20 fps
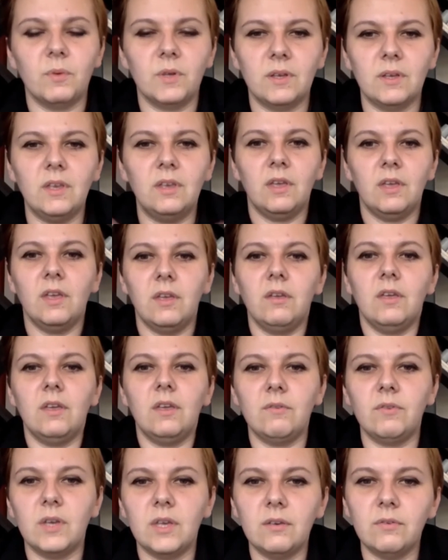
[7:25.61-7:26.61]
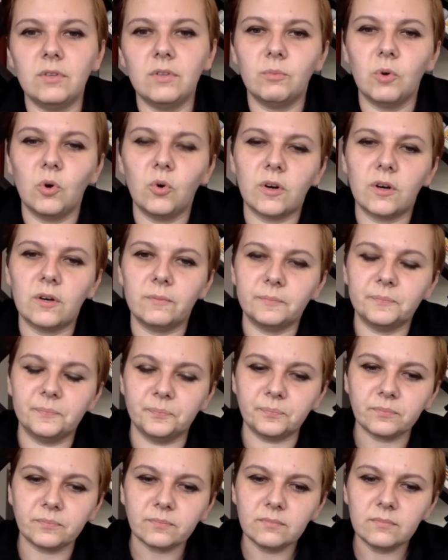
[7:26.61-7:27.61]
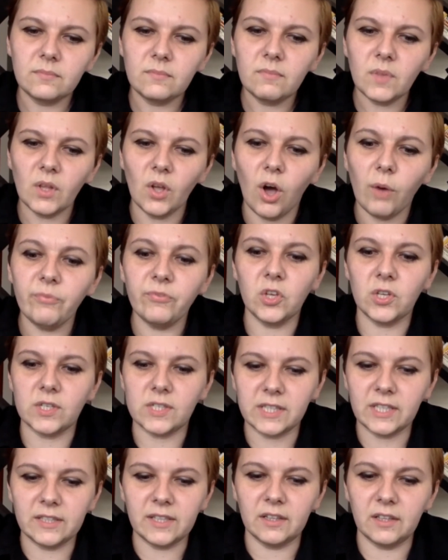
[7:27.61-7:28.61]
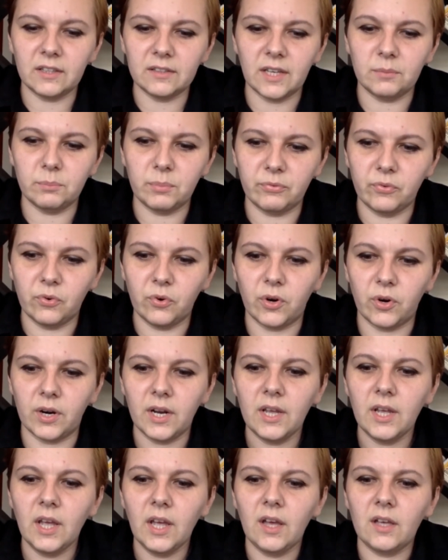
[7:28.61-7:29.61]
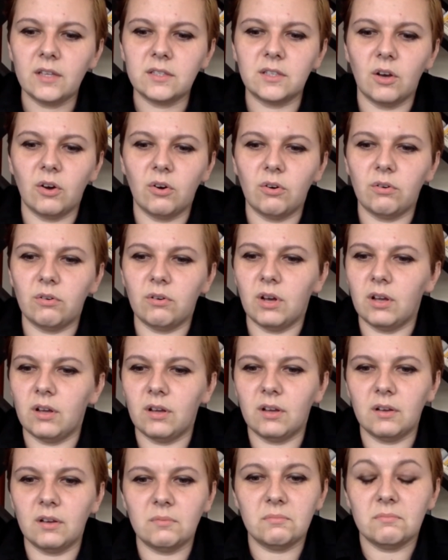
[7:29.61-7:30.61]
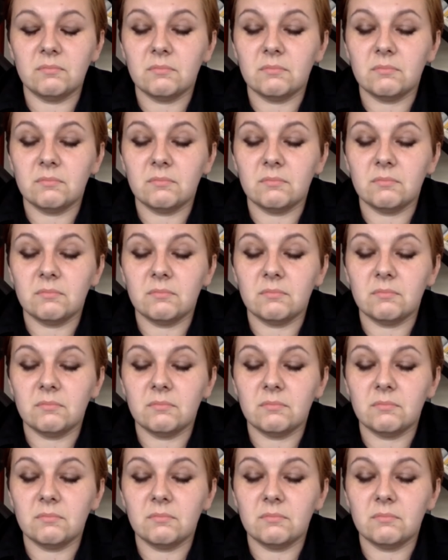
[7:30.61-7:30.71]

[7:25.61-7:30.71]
even more obviously than before. So